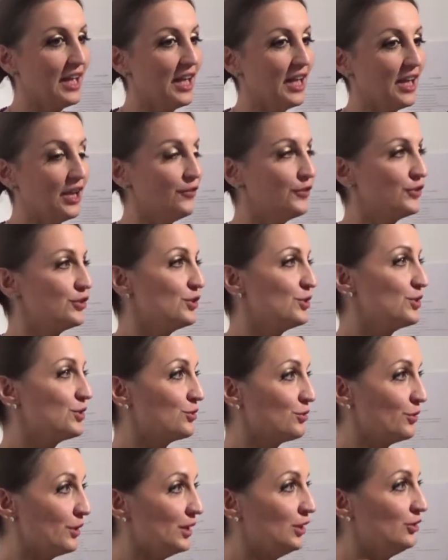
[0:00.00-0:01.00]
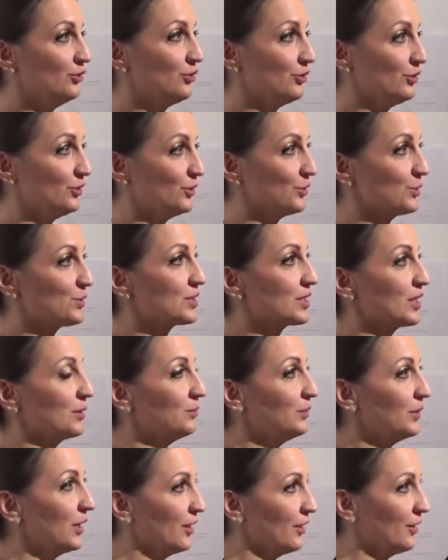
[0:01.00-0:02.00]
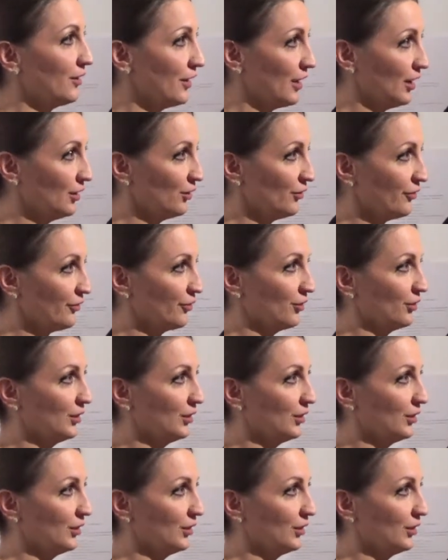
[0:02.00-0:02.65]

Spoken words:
If she used to introduce something colorful,